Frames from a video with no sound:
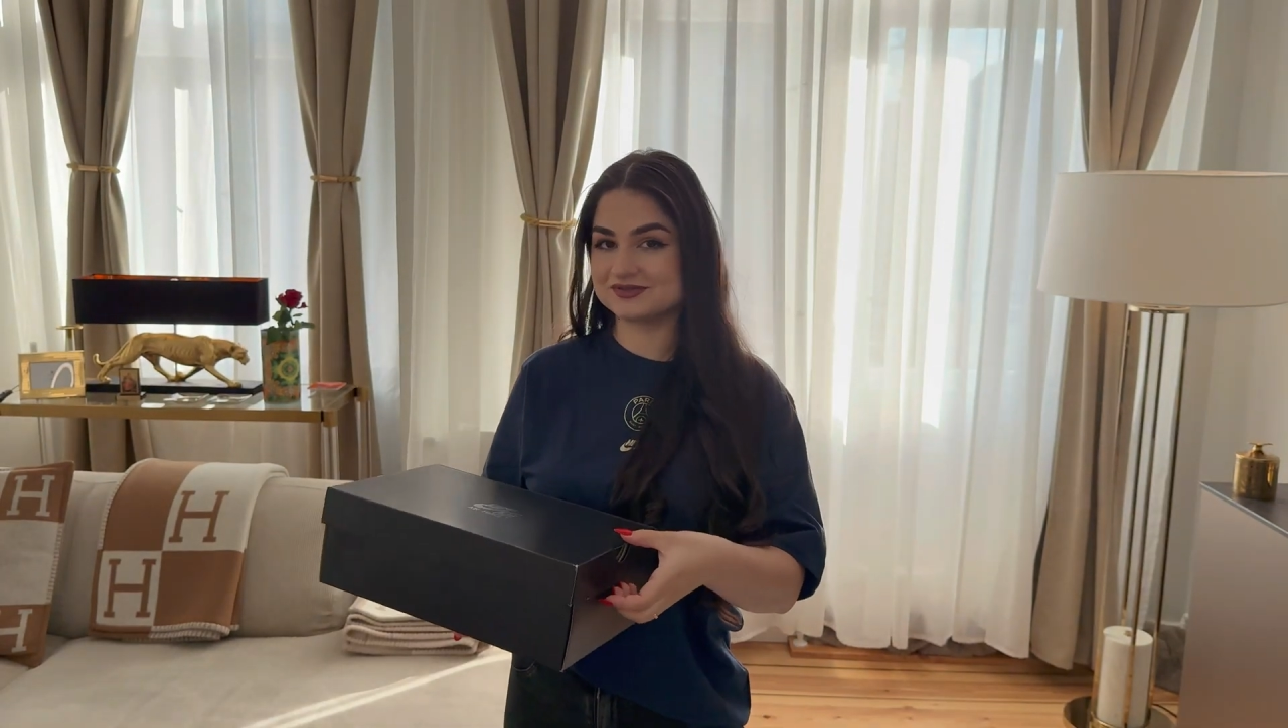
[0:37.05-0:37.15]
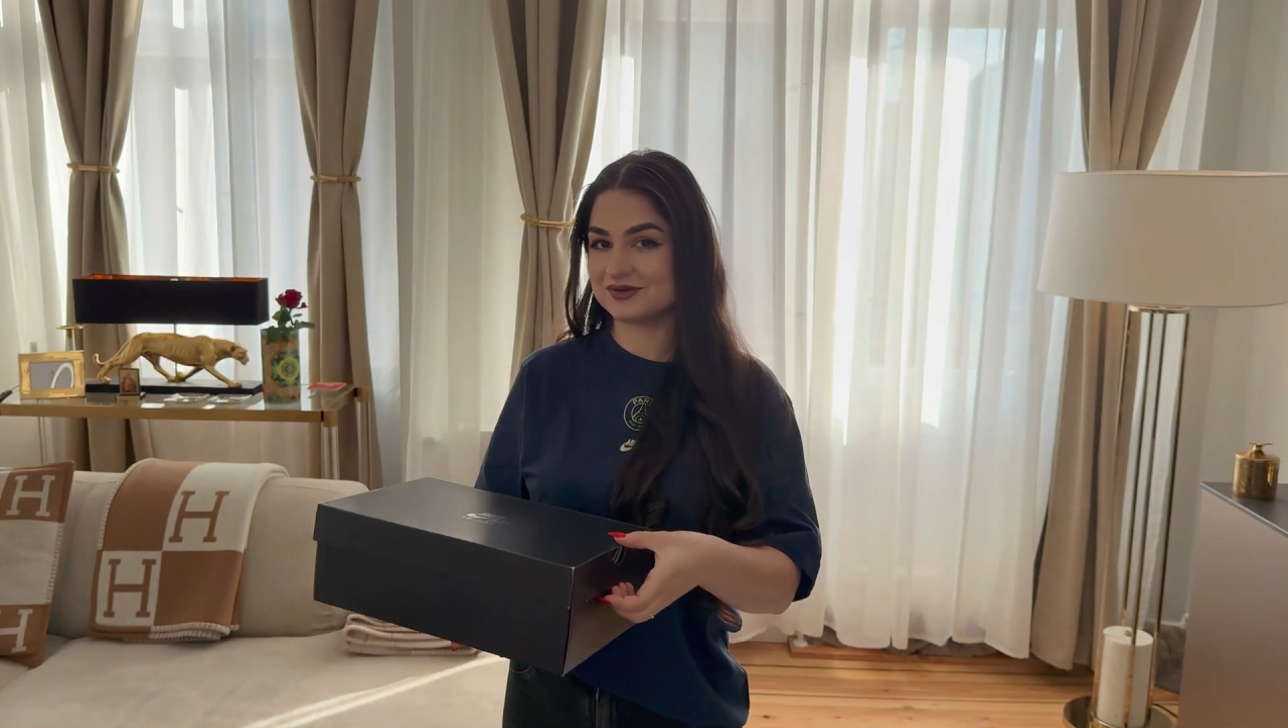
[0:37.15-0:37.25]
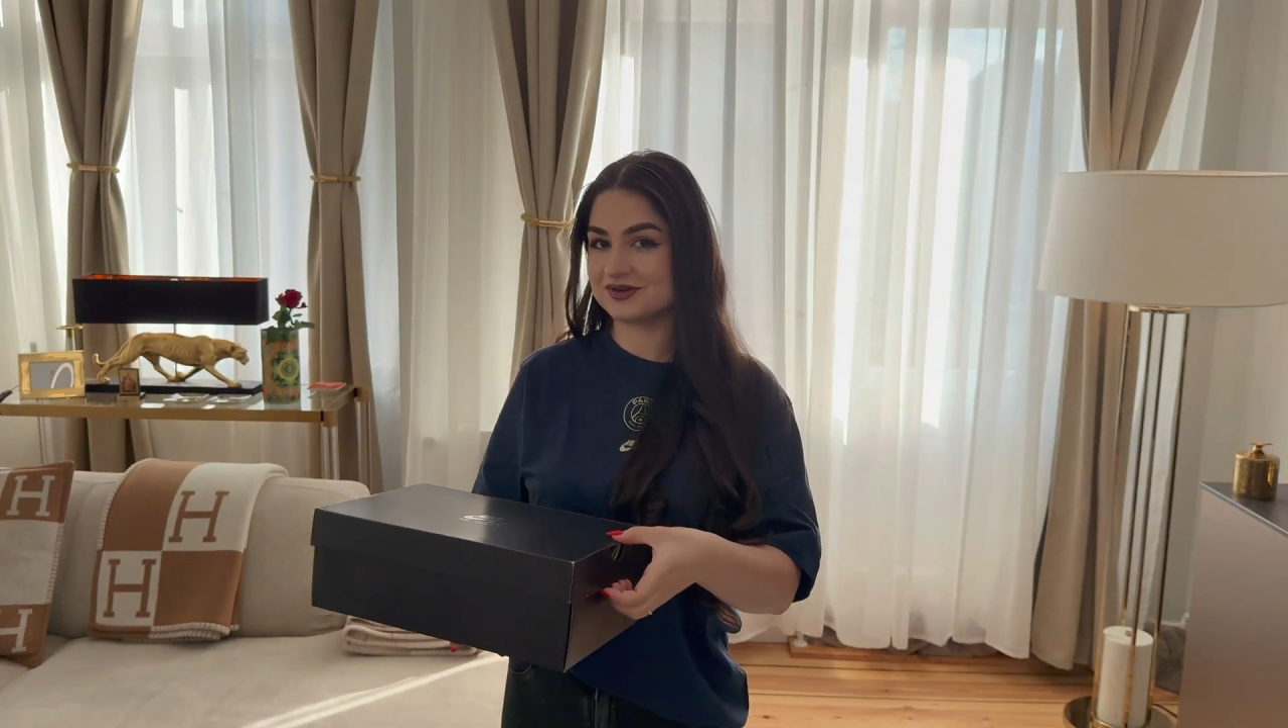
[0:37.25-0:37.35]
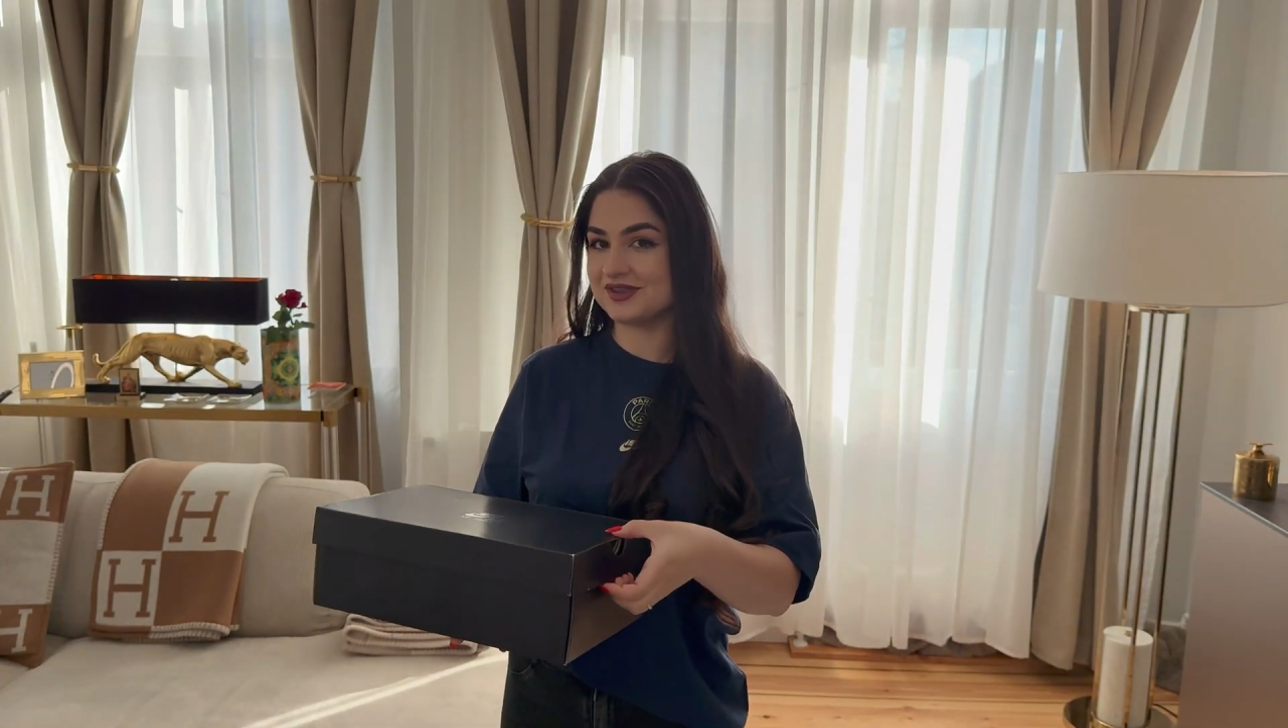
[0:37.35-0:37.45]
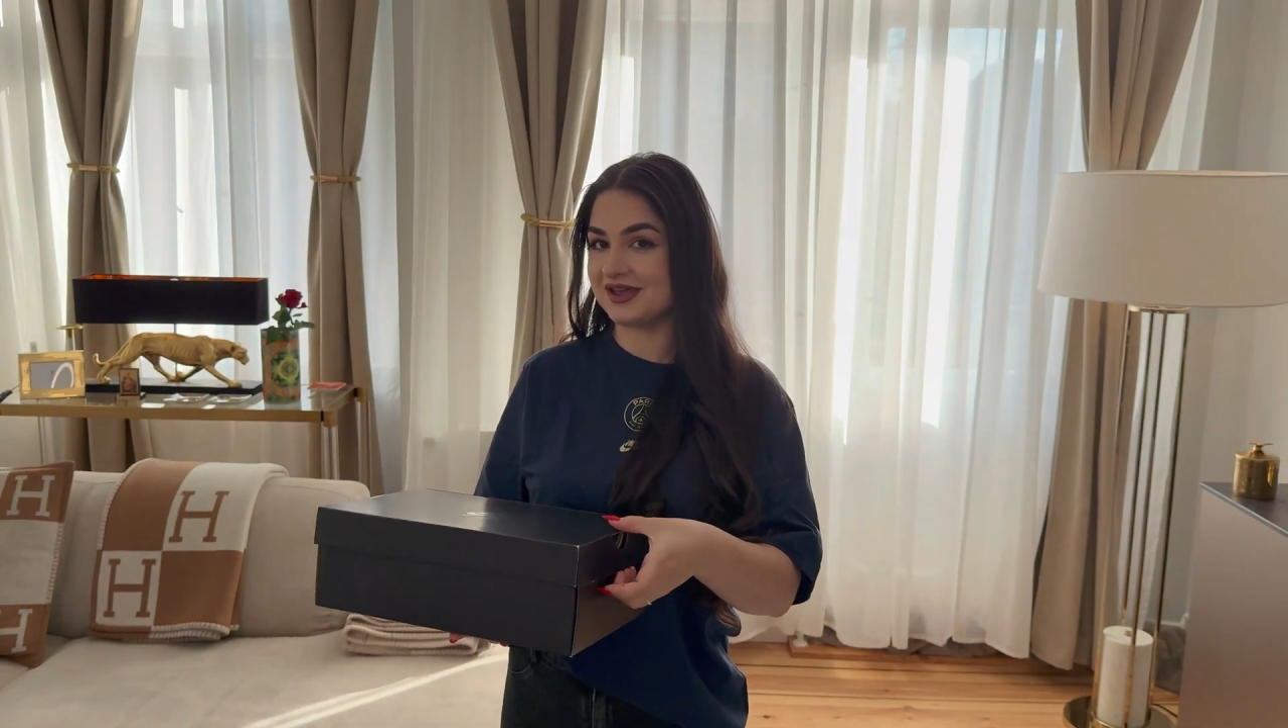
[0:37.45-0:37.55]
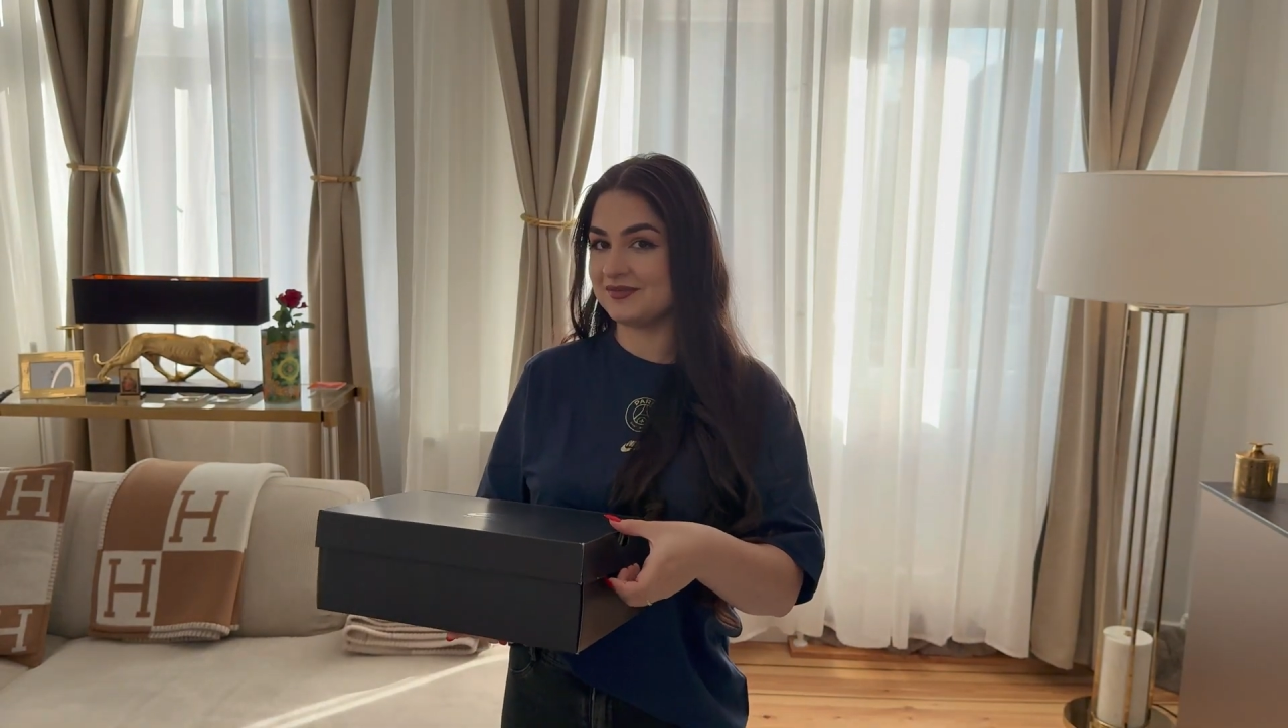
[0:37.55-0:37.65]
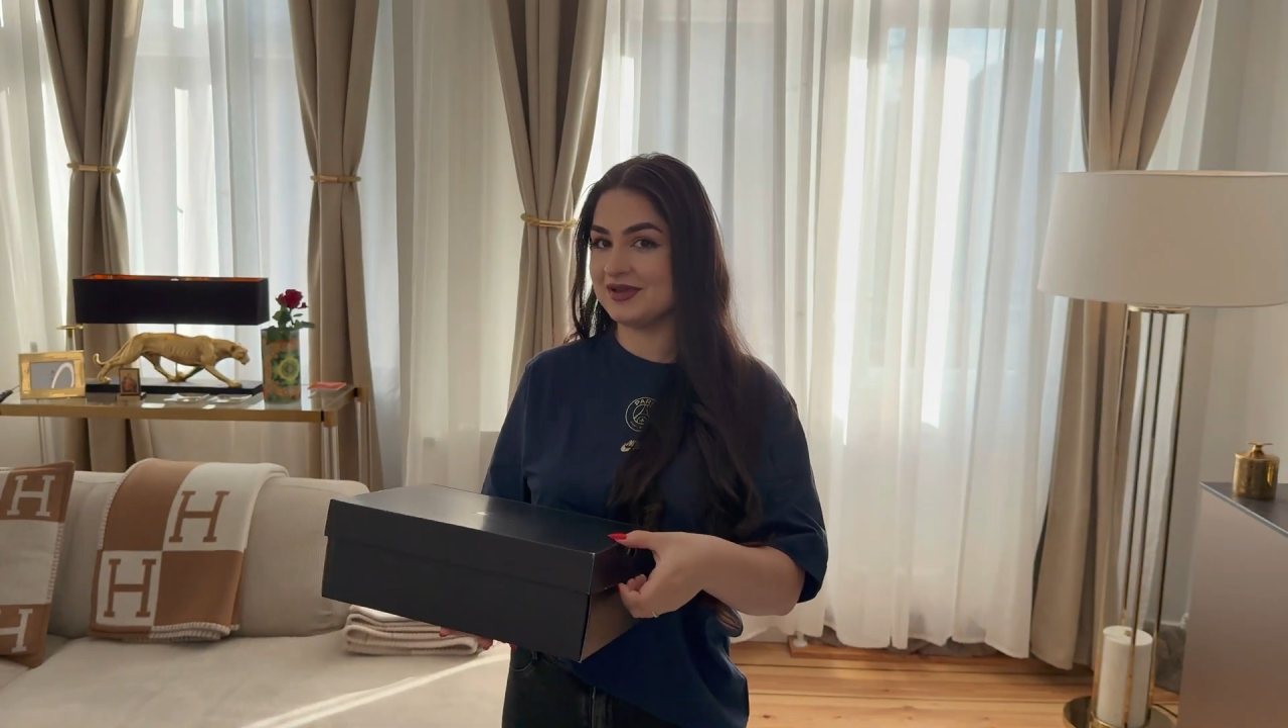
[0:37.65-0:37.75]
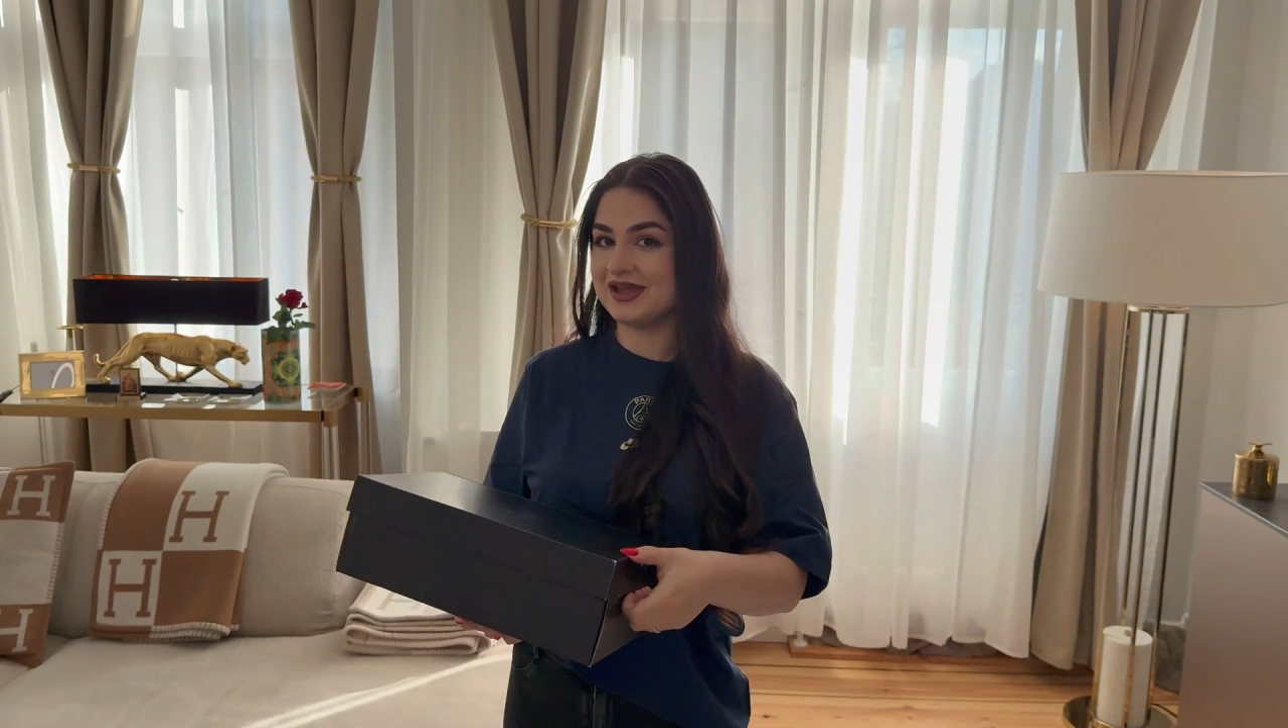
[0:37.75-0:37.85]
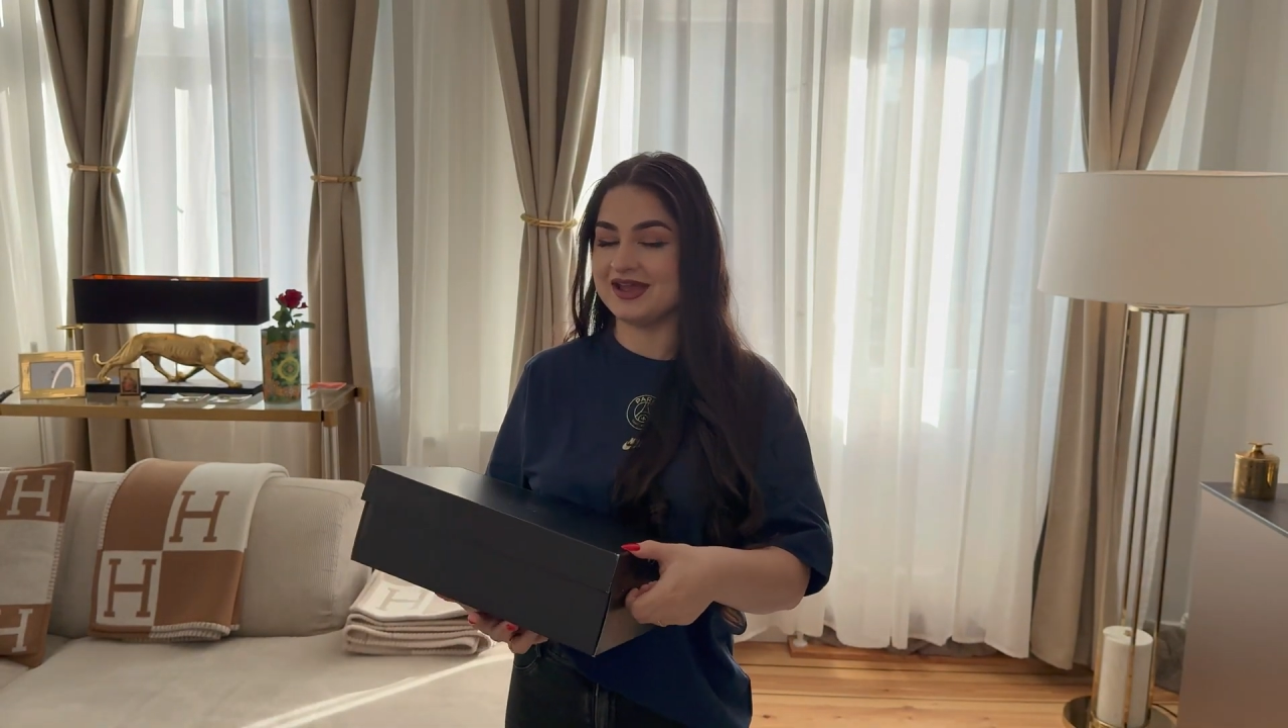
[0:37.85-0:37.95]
for them,